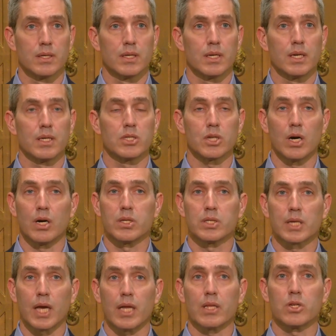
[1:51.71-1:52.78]
It's
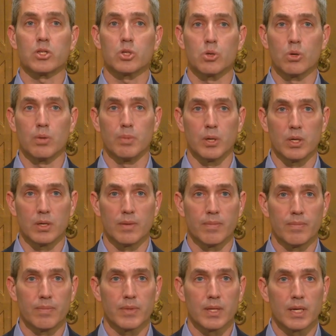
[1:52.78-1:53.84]
altogether doable.
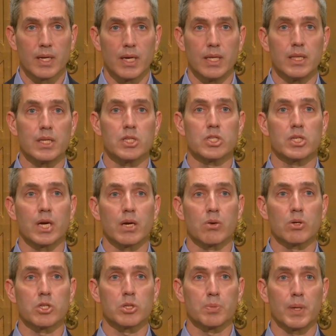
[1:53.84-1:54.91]
In this
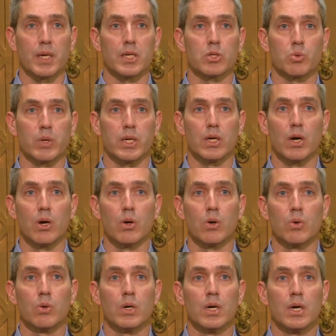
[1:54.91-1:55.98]
sacred space, we
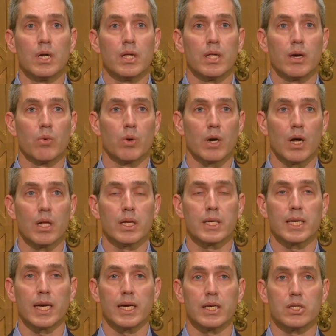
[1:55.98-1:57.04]
know that we're all
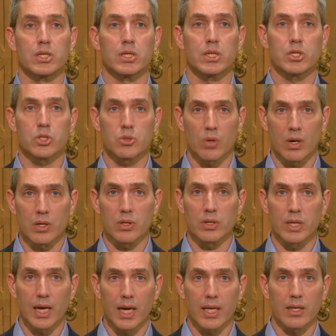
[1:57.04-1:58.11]
engaged in this struggle
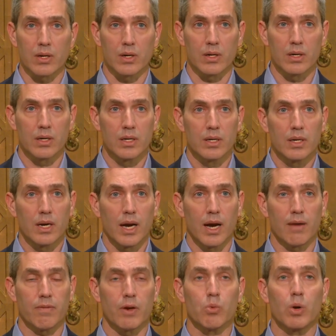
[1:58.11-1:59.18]
together,
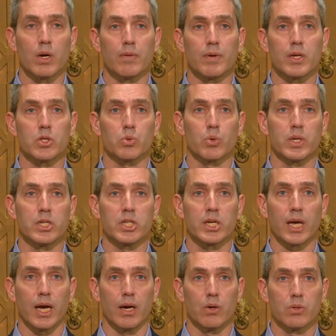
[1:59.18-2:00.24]
every one of us reaching
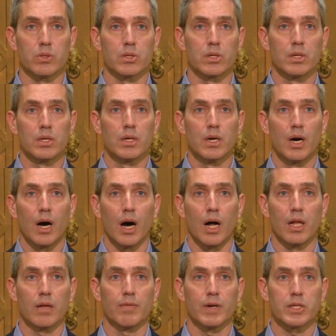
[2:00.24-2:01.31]
out,
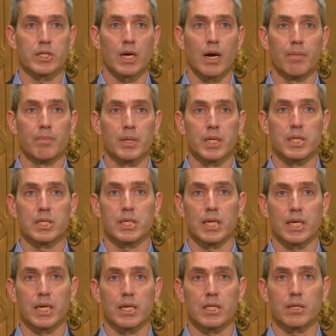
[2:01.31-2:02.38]
all of us humbly
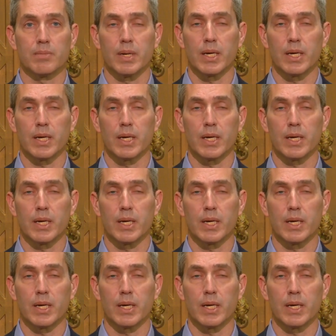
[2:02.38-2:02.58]
seeking to make